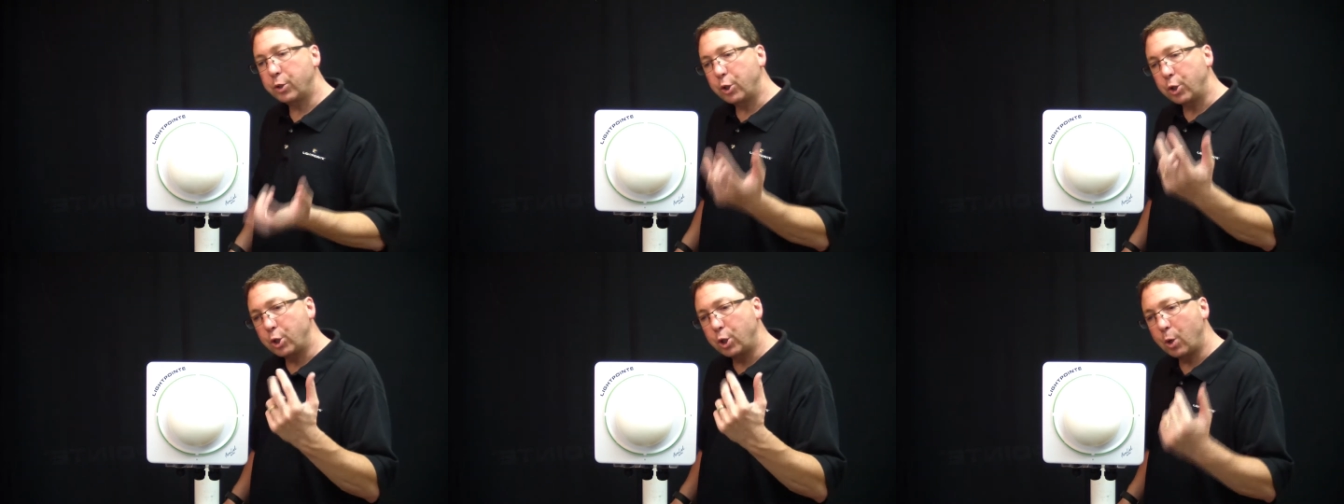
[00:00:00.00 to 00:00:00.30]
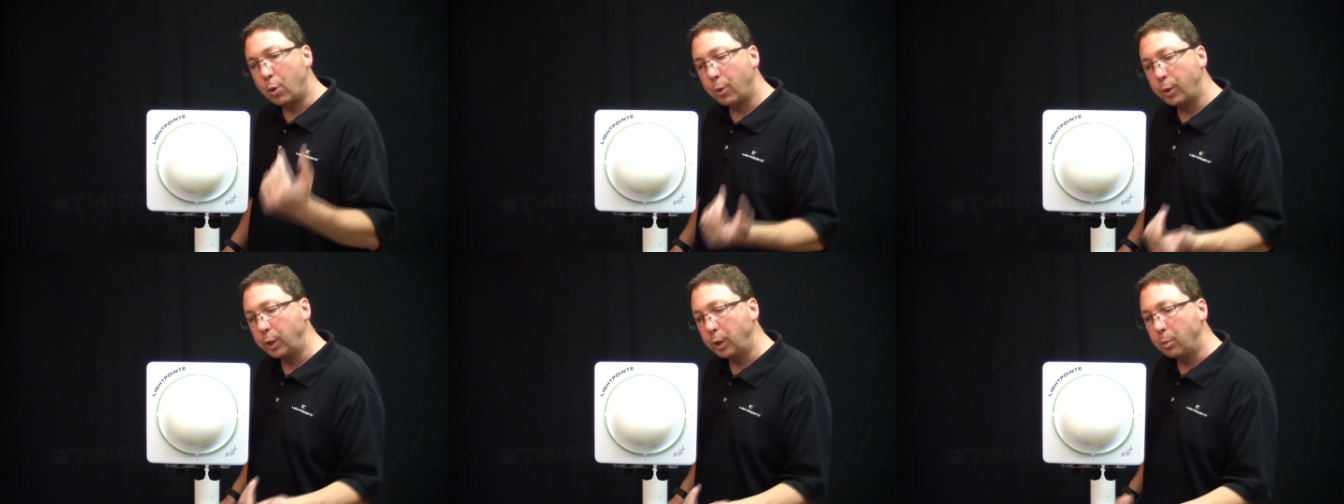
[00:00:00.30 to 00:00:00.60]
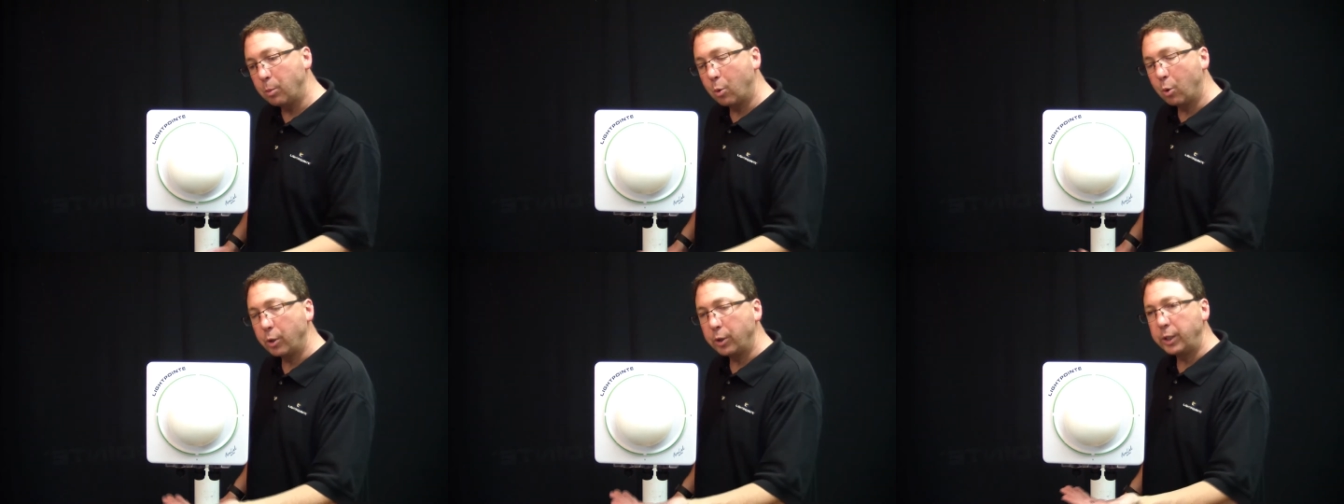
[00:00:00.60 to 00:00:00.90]
to showing you
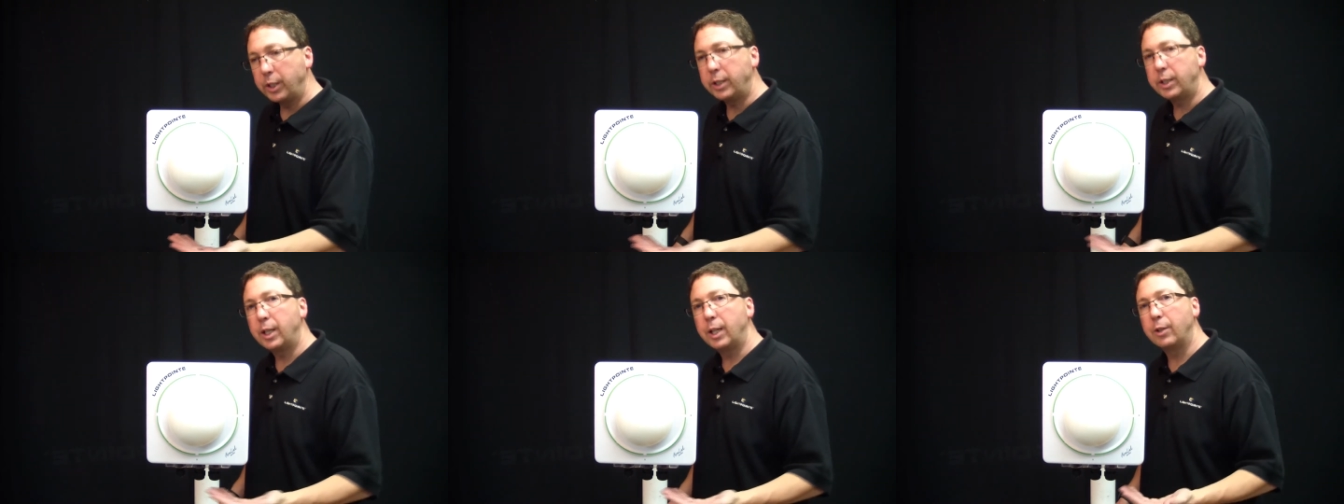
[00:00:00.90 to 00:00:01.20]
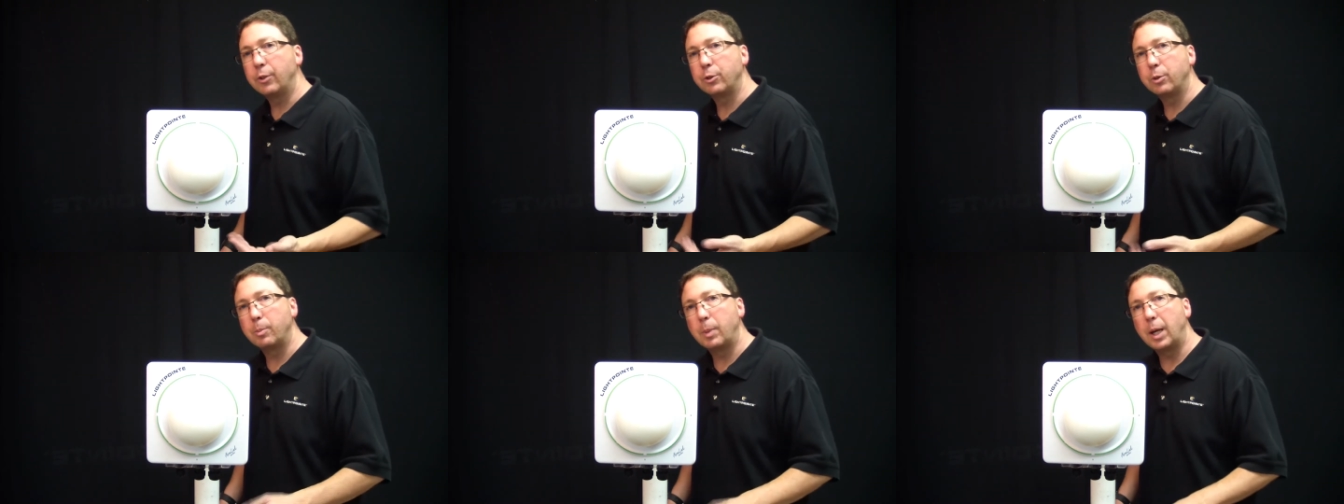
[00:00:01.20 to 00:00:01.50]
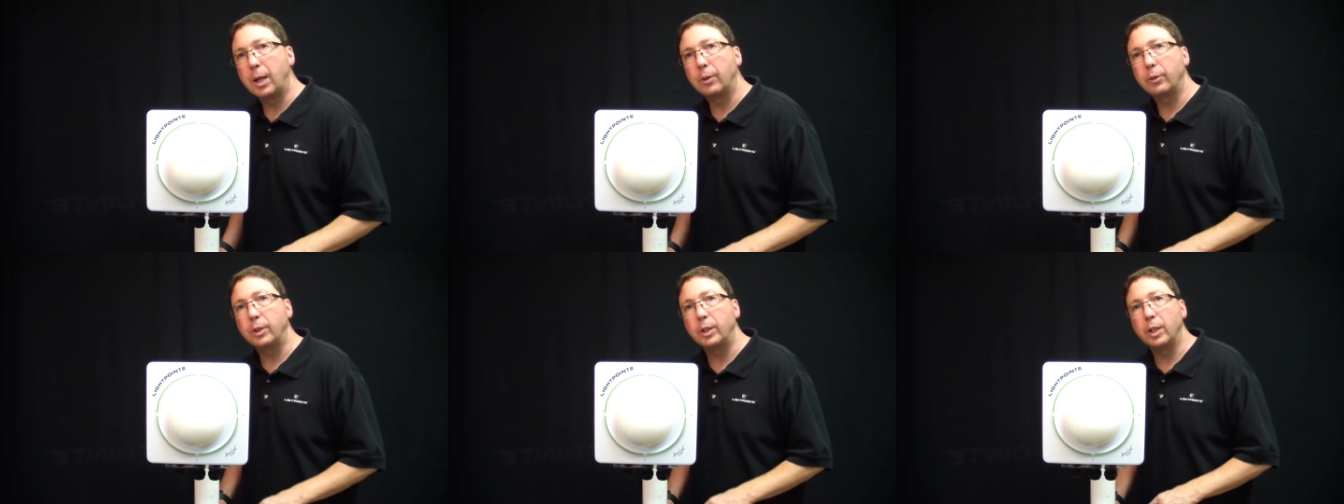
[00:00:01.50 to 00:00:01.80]
more details
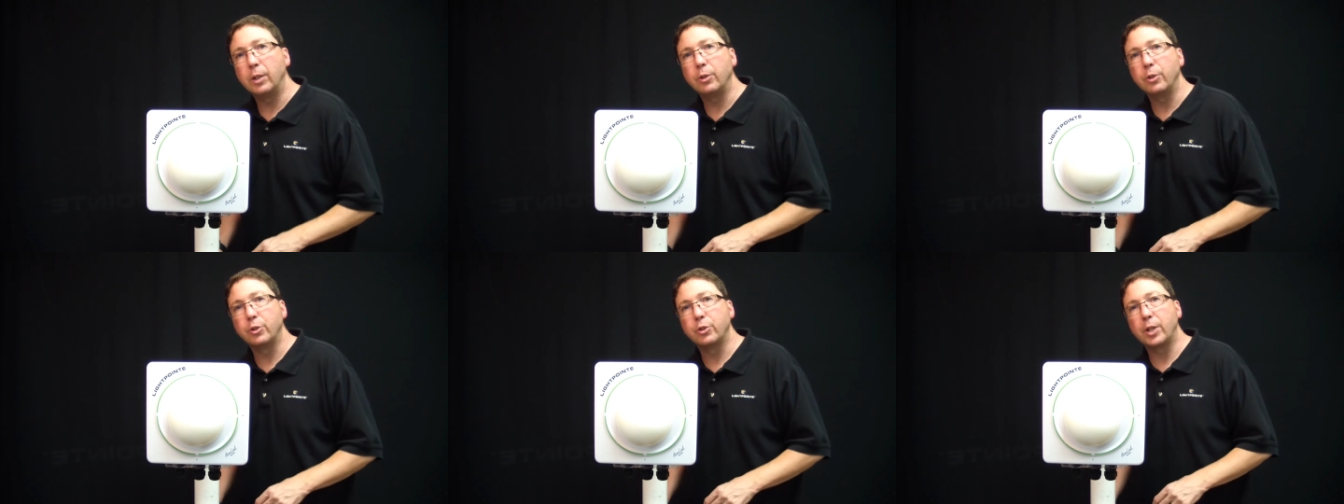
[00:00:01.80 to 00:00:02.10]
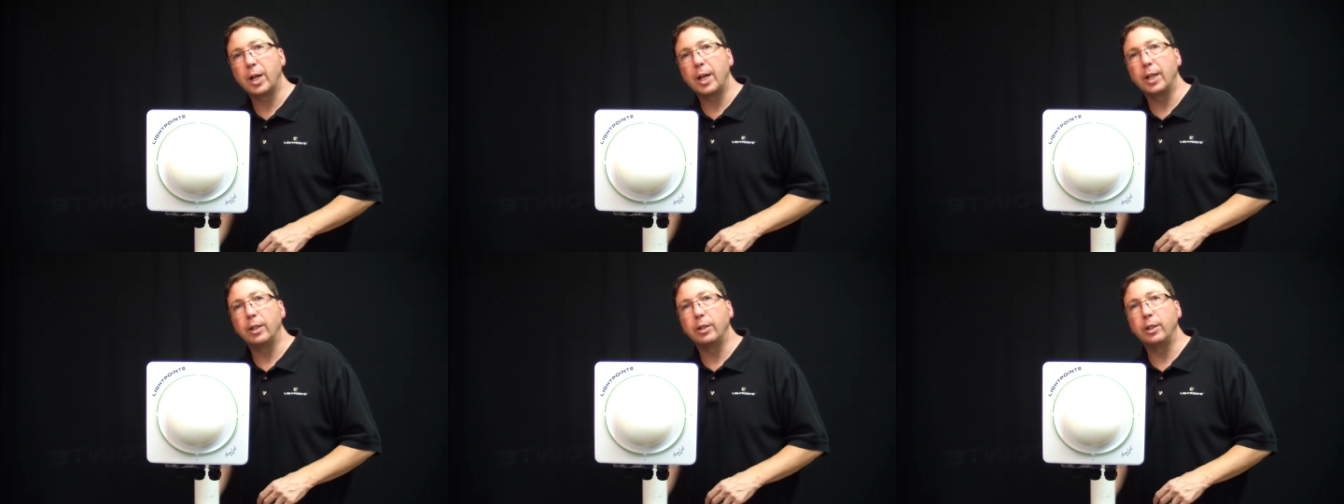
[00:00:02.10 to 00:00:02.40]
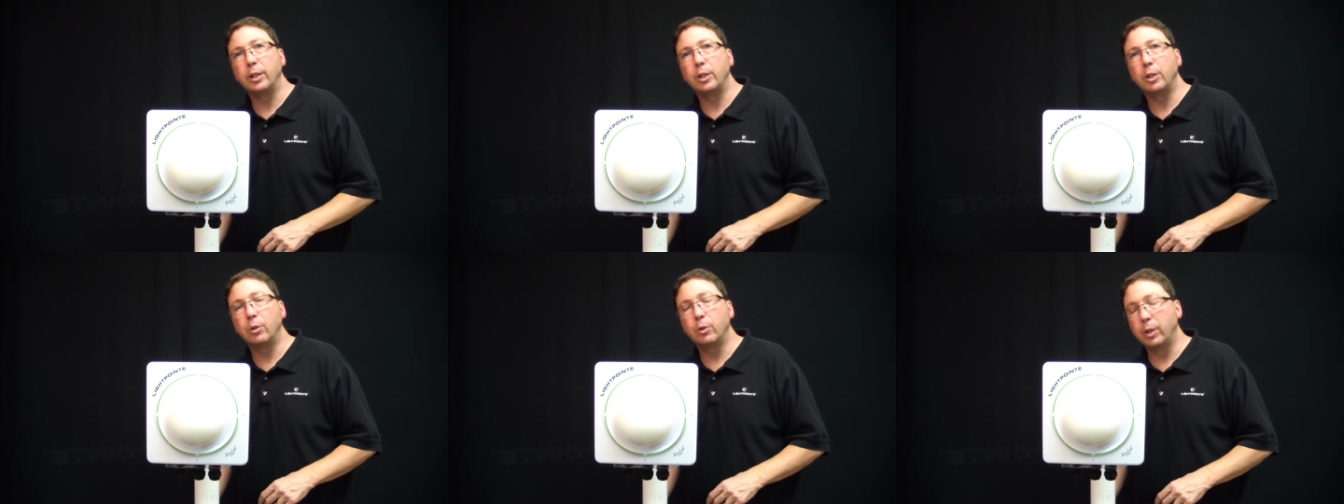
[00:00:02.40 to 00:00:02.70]
about the underside of
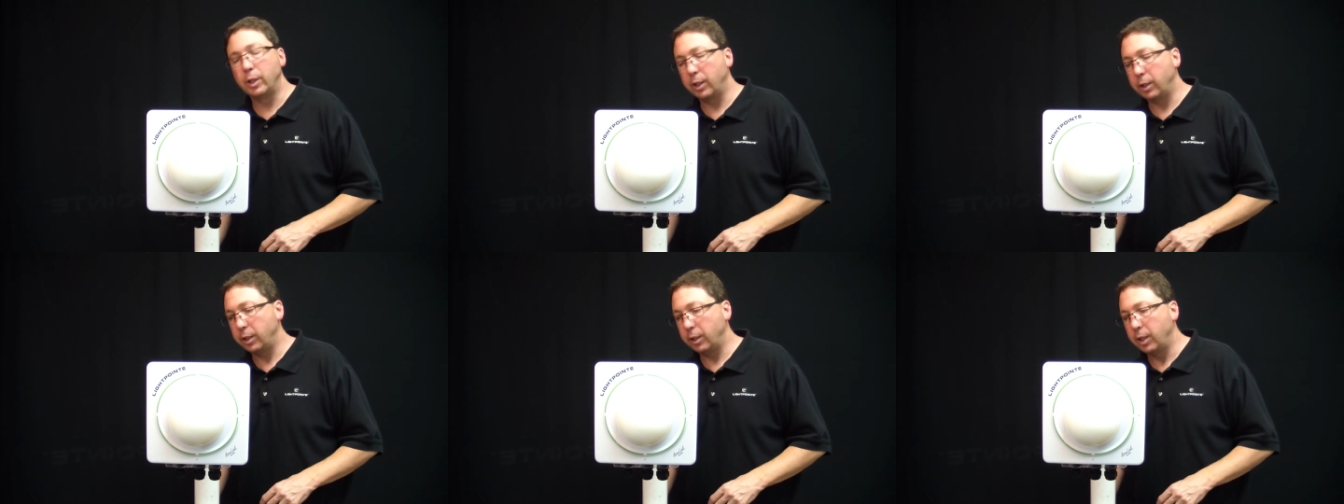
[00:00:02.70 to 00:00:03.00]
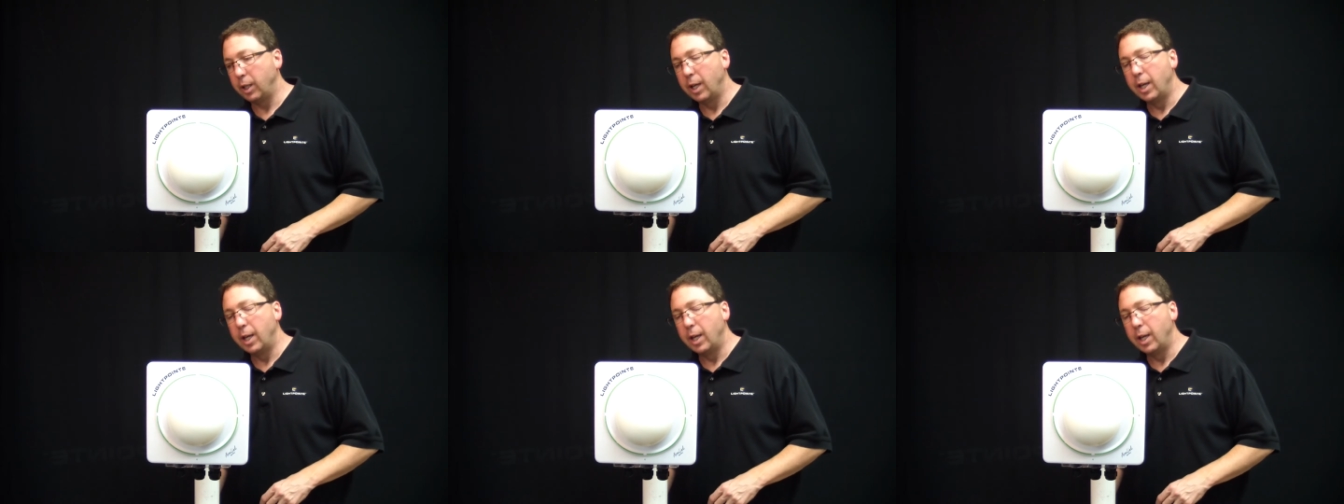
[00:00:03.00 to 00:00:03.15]
the unit